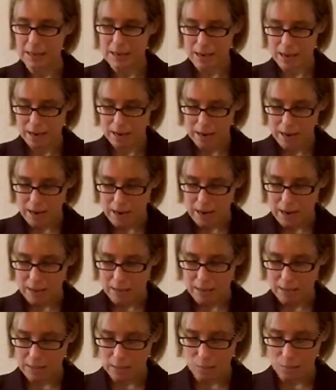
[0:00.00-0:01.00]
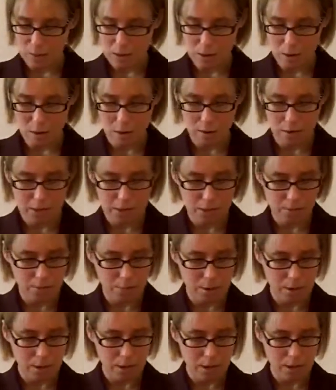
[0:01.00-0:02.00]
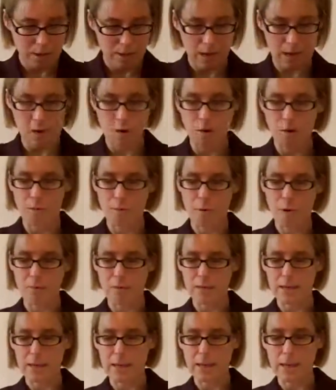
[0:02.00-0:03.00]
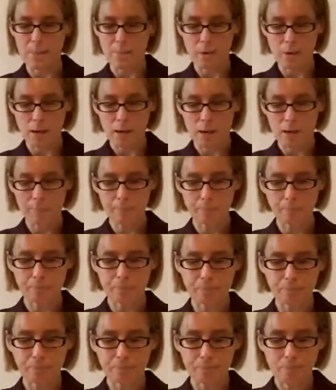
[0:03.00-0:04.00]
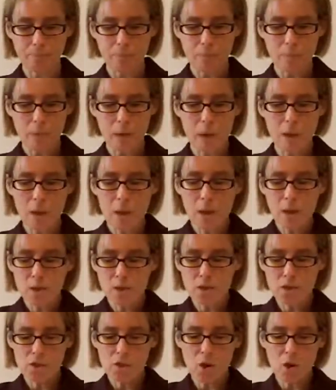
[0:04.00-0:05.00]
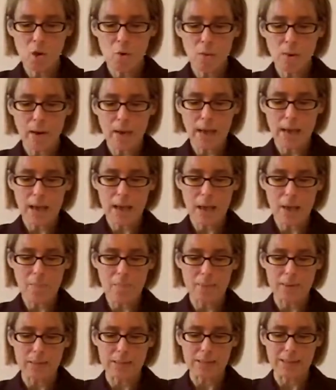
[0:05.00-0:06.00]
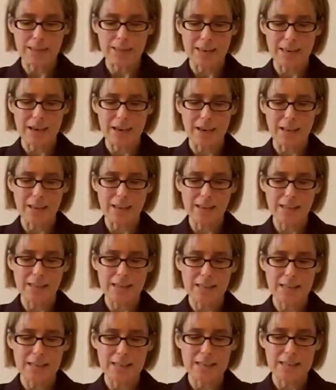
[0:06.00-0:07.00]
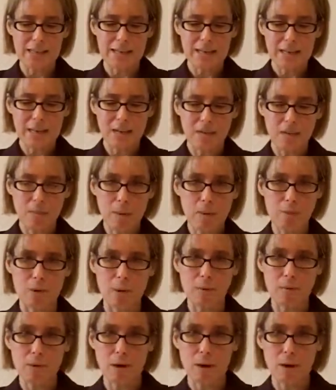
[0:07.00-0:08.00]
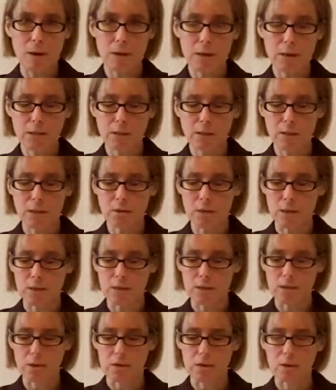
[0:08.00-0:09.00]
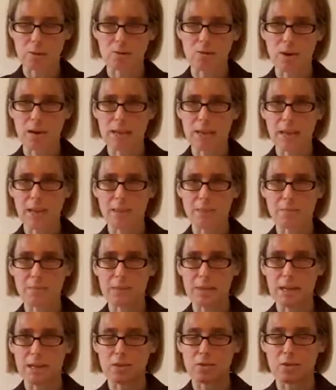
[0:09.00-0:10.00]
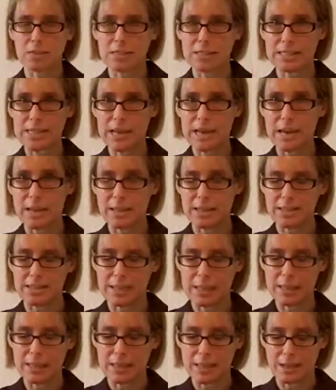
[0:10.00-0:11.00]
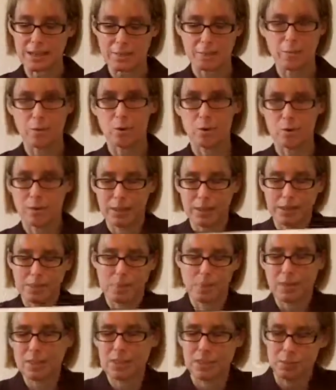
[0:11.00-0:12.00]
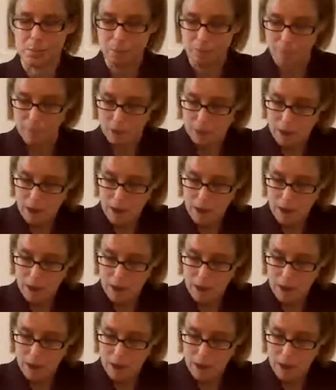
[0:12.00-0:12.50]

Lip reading: Okay, and this would be called, this part here, that curved part, the camber line. So what happens is Now remember, I'm talking to students here, so I'm trying to get them to understand this idea of Bernoulli's Principle.